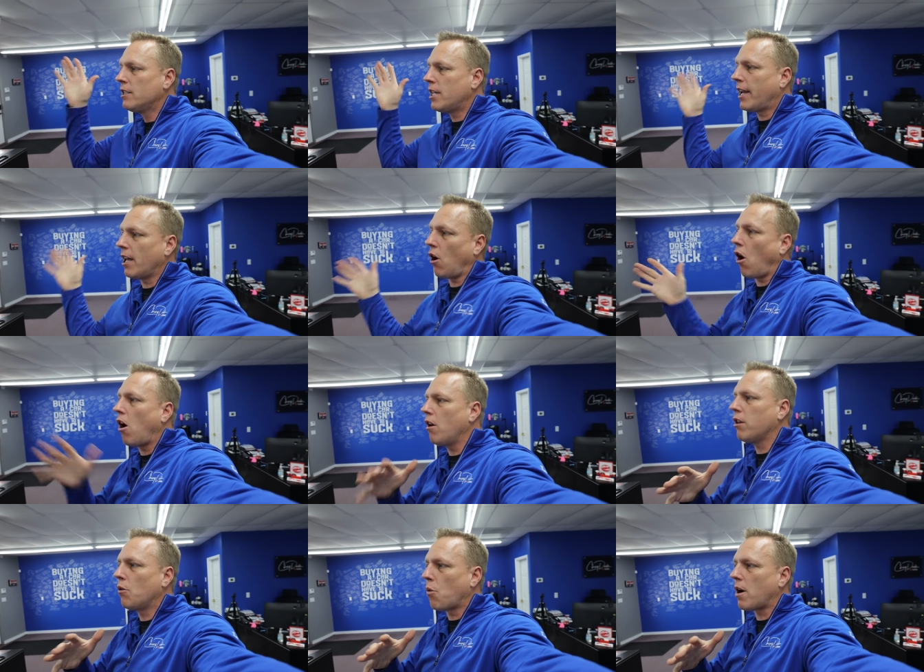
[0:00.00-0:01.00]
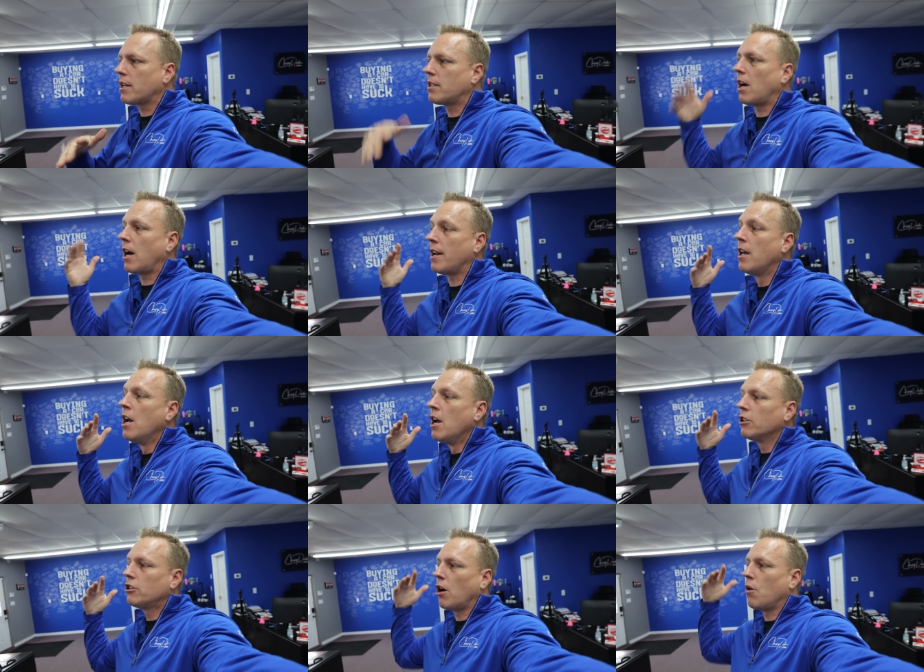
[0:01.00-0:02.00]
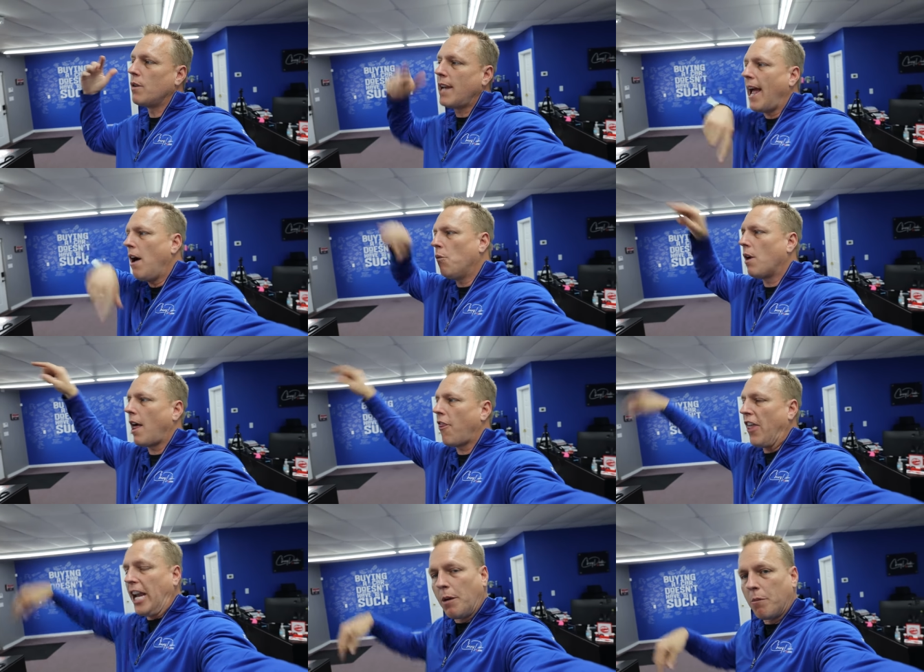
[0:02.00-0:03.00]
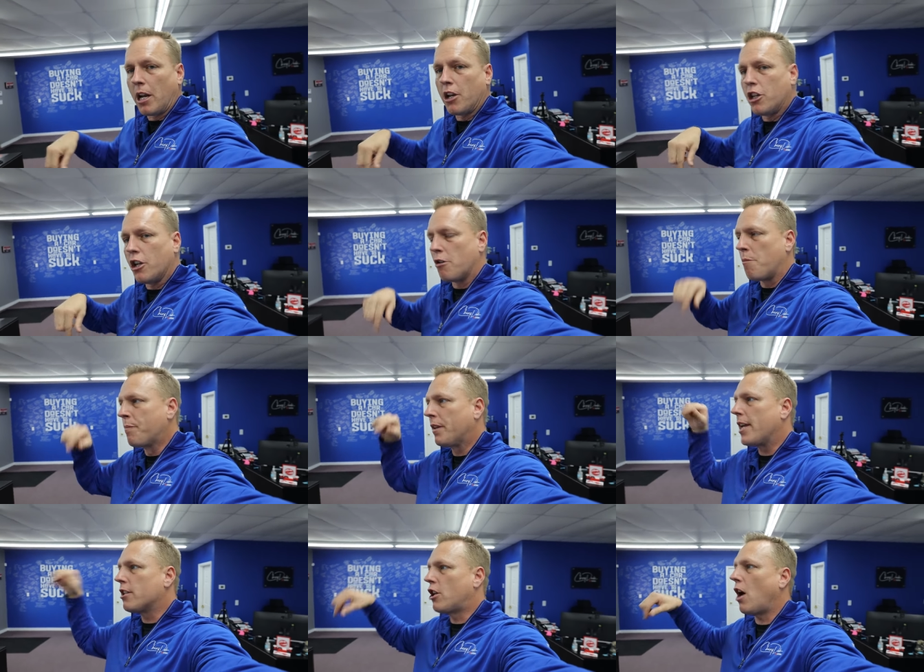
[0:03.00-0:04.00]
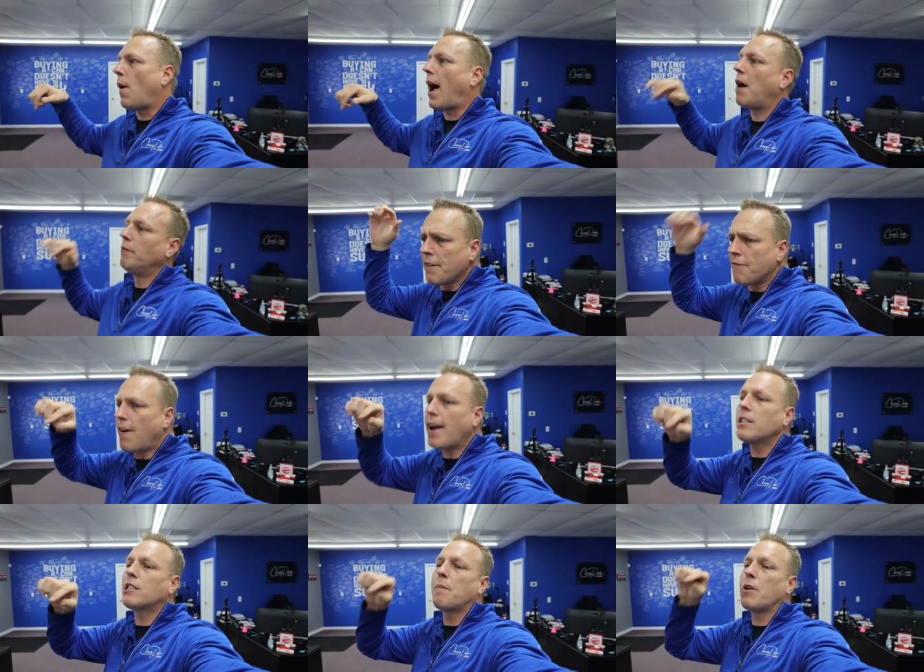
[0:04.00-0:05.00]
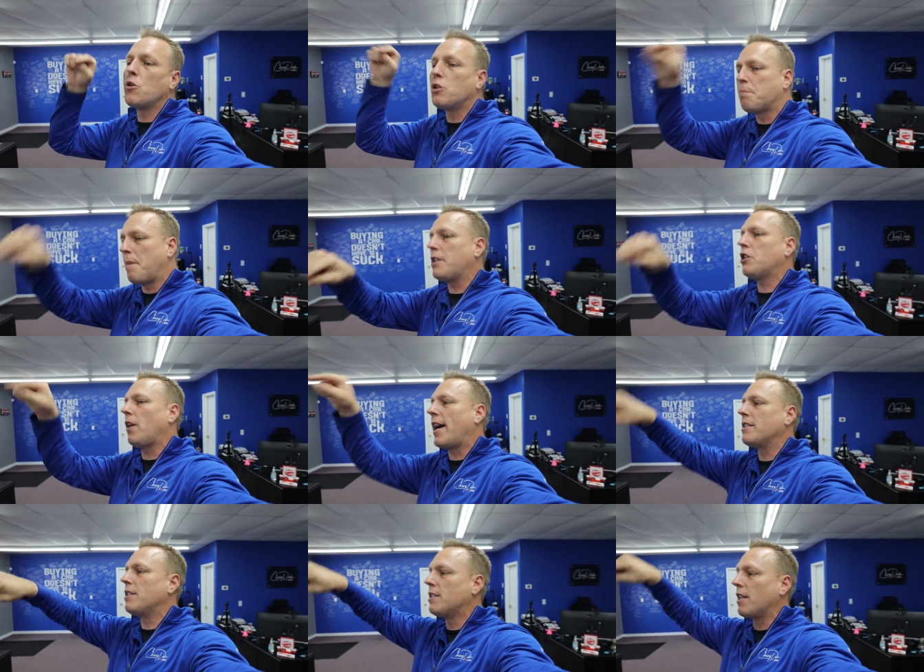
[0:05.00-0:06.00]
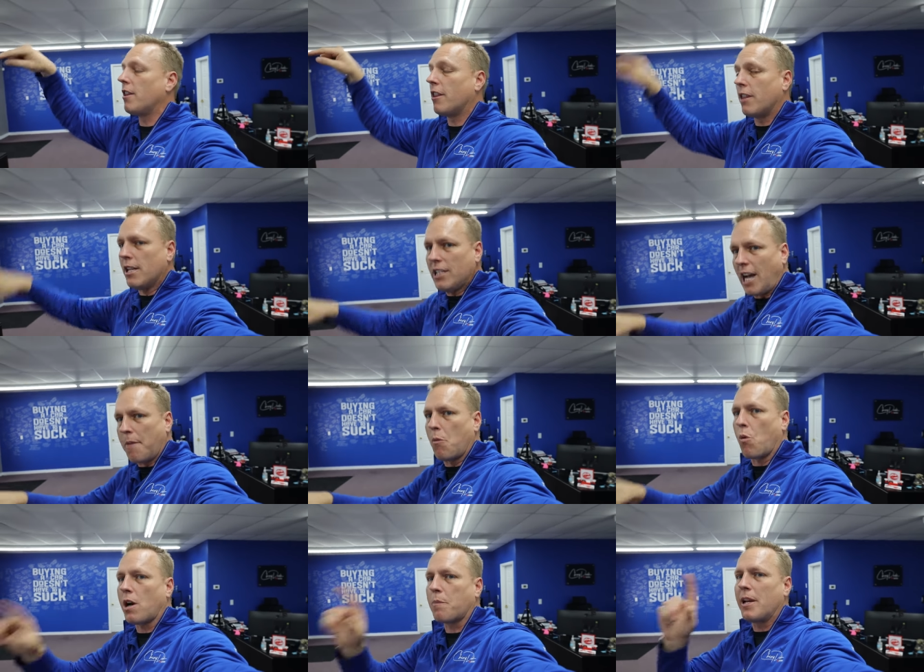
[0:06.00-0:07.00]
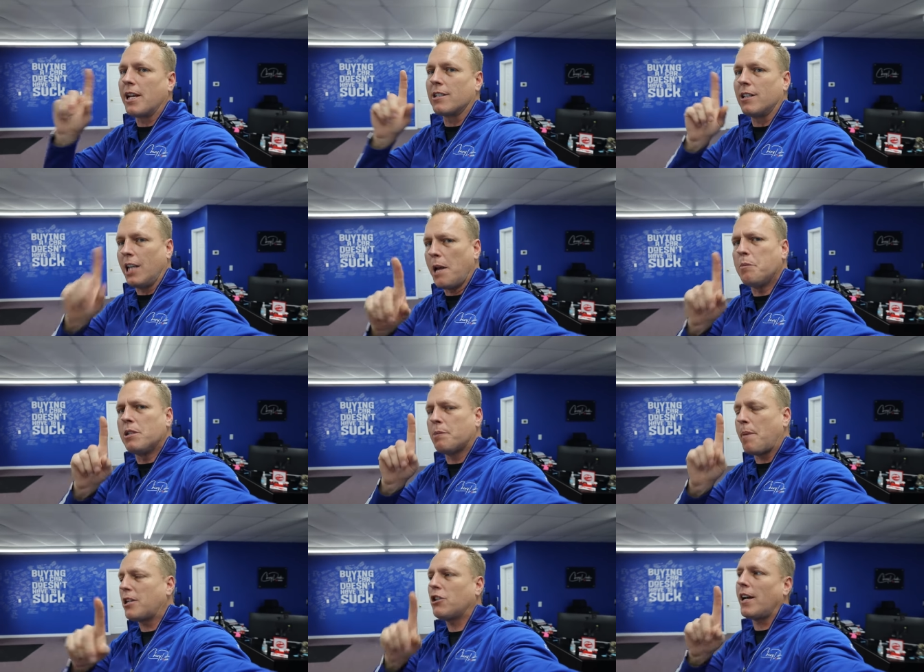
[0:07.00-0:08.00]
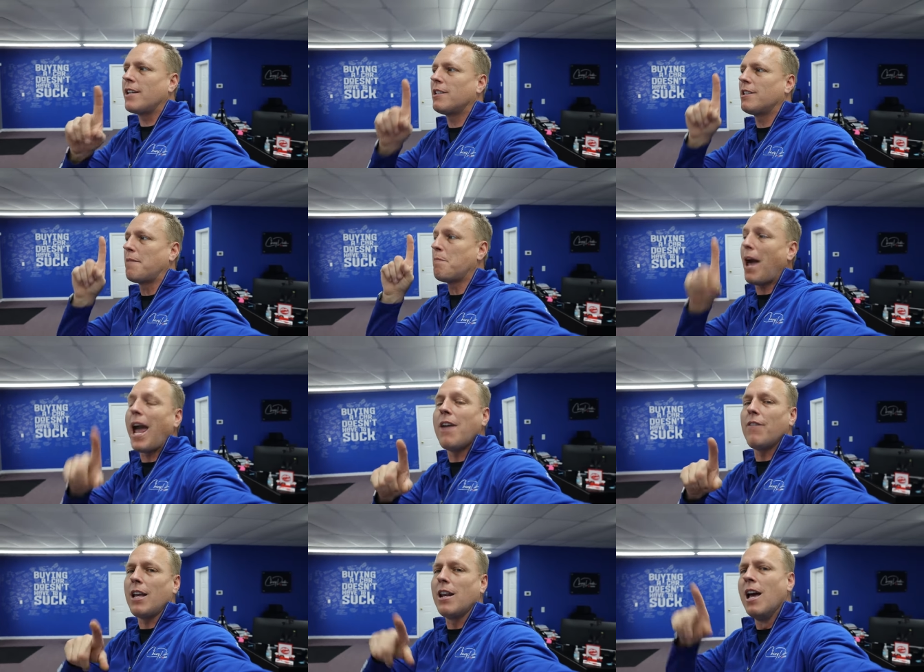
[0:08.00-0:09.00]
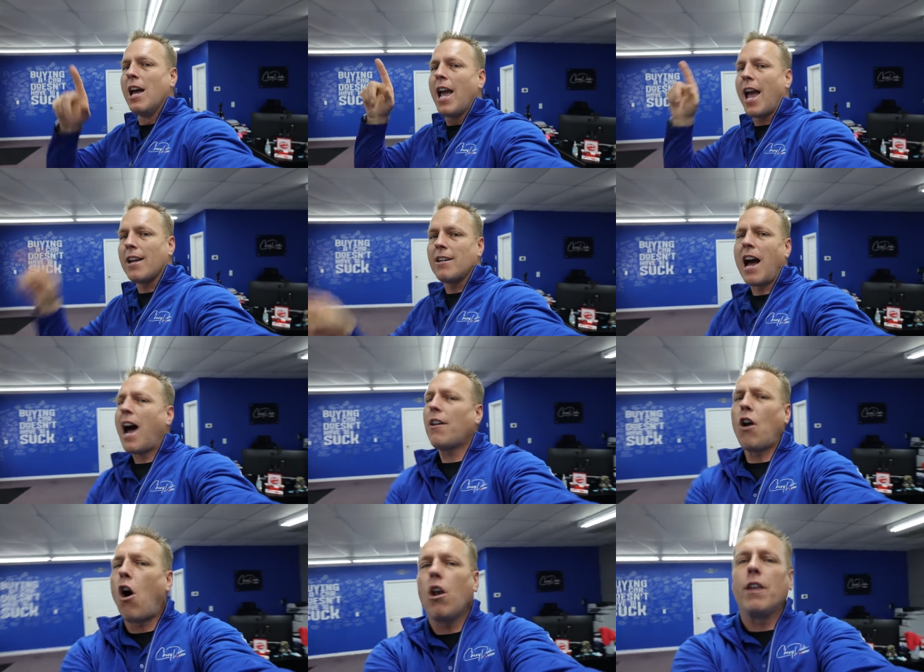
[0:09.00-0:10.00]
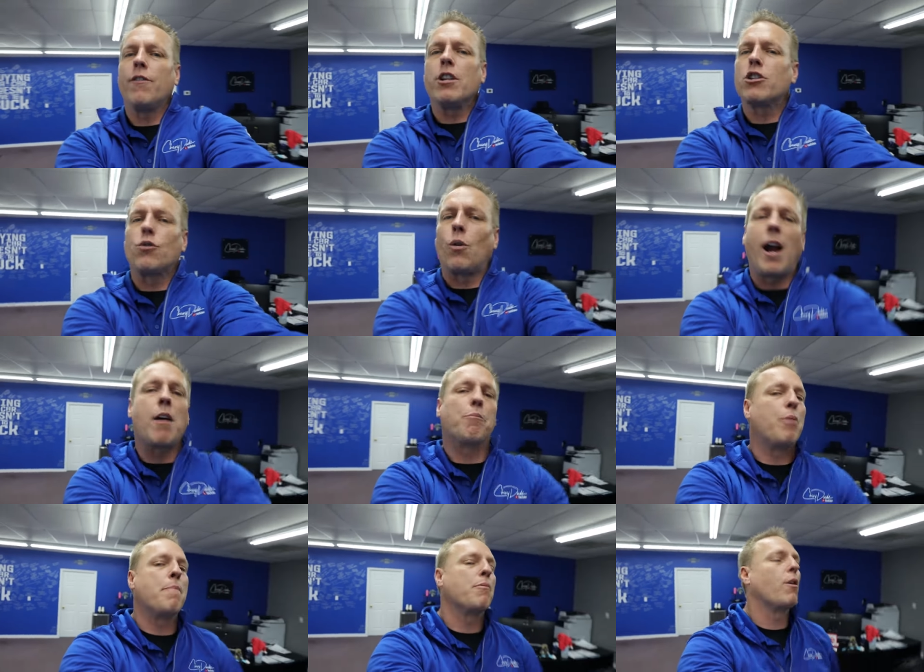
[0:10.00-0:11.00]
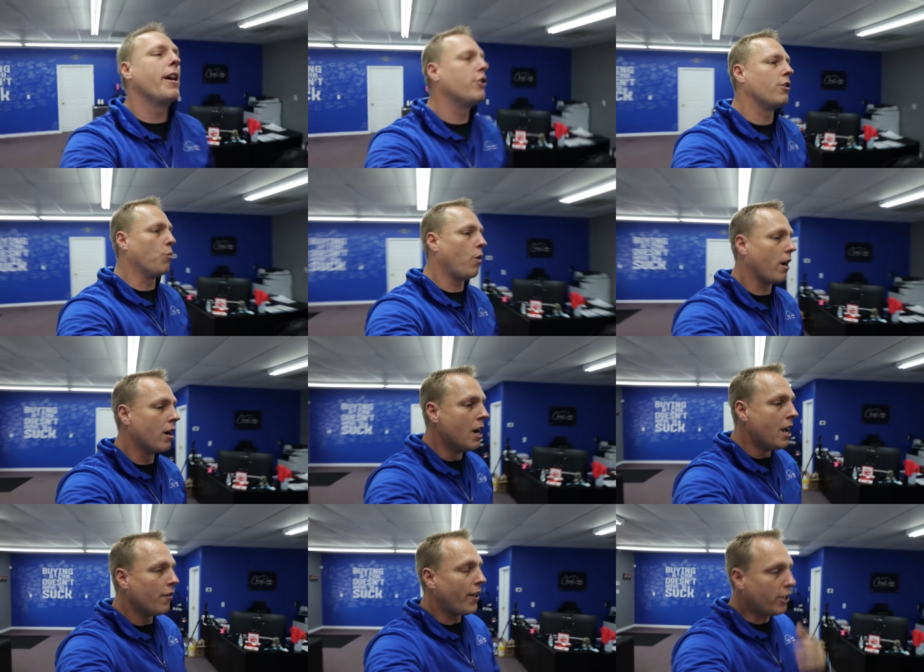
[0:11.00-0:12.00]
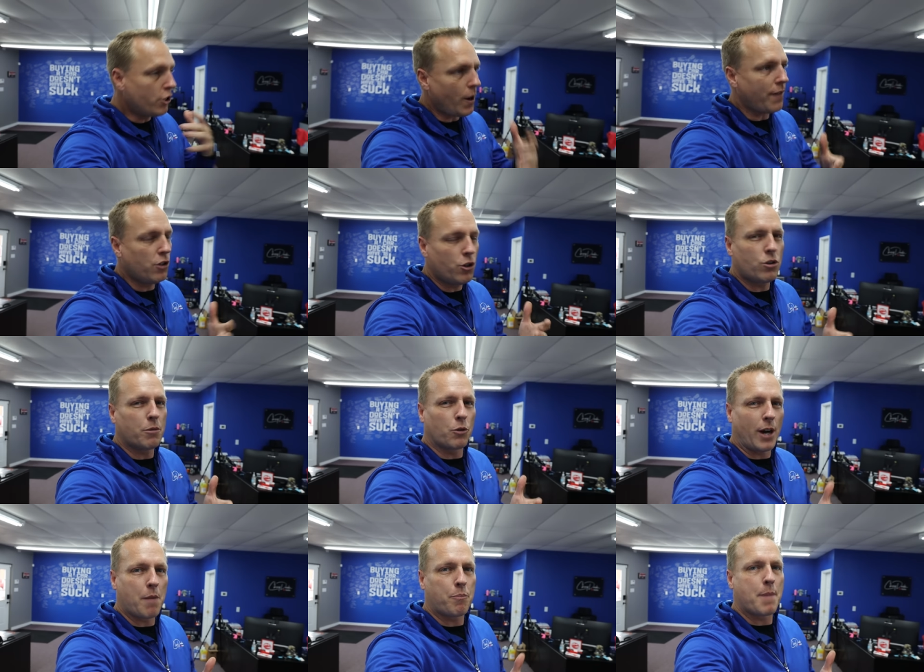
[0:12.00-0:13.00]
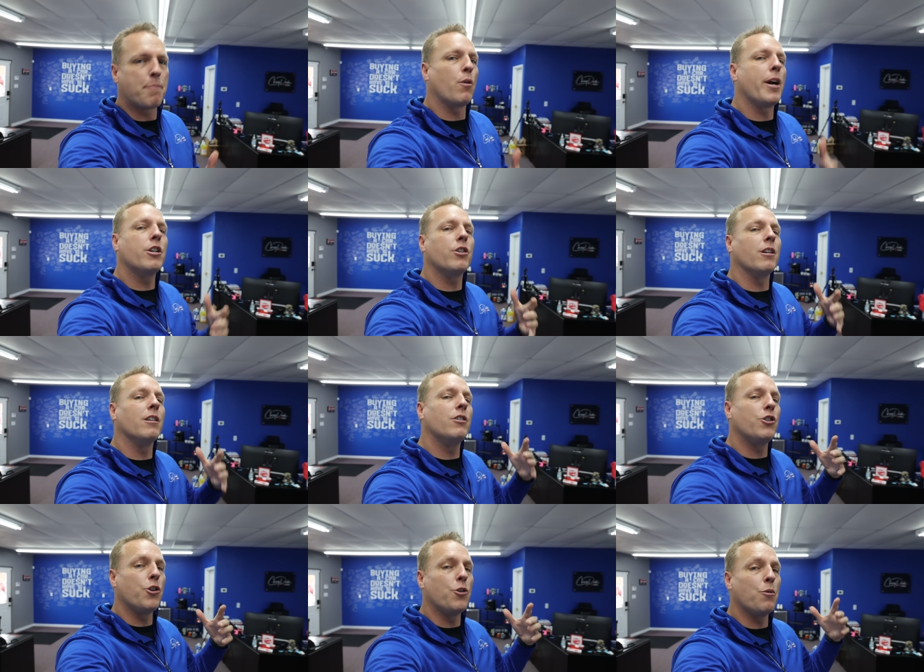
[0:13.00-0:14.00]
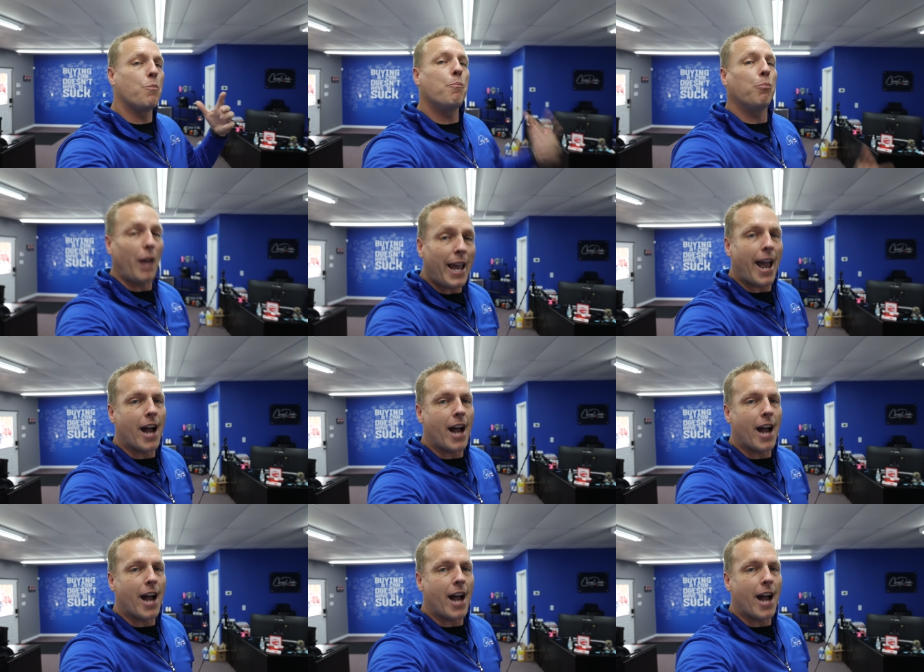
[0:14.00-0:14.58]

to get all the work done. So now what I think I'm gonna do is go out and find somebody who specializes in this type of work, because Libs specializes in paving and not all of this ground preparation, where they do have to do some ground preparation to lay